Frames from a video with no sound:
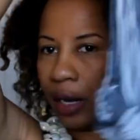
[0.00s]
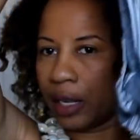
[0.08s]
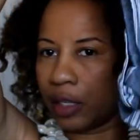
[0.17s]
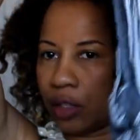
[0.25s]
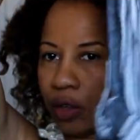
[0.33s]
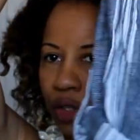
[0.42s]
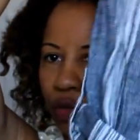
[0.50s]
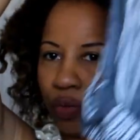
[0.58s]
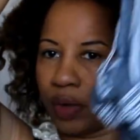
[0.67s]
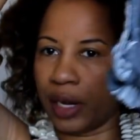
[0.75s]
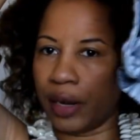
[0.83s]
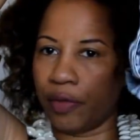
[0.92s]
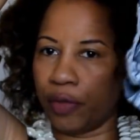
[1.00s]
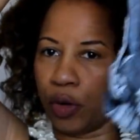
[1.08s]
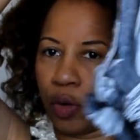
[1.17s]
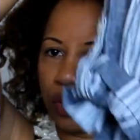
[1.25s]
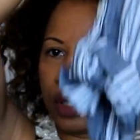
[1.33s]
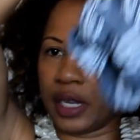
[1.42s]
It's just really
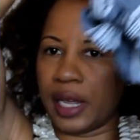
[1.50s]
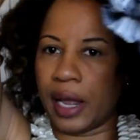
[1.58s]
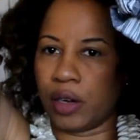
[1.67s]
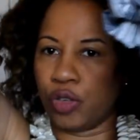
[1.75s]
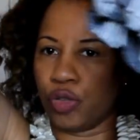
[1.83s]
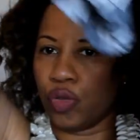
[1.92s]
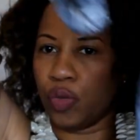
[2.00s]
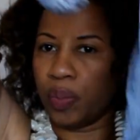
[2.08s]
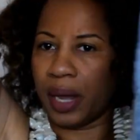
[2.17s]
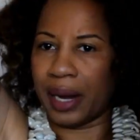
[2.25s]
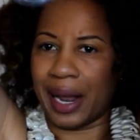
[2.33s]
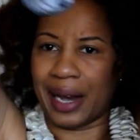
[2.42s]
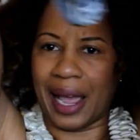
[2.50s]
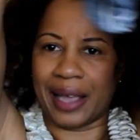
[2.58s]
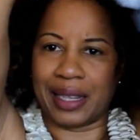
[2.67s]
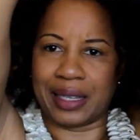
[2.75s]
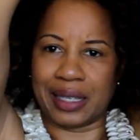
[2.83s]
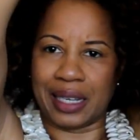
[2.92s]
floaty and droopy, and I like
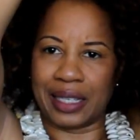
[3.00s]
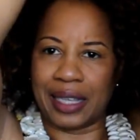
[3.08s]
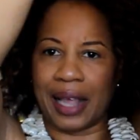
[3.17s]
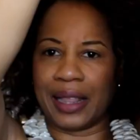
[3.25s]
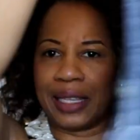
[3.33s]
the slits at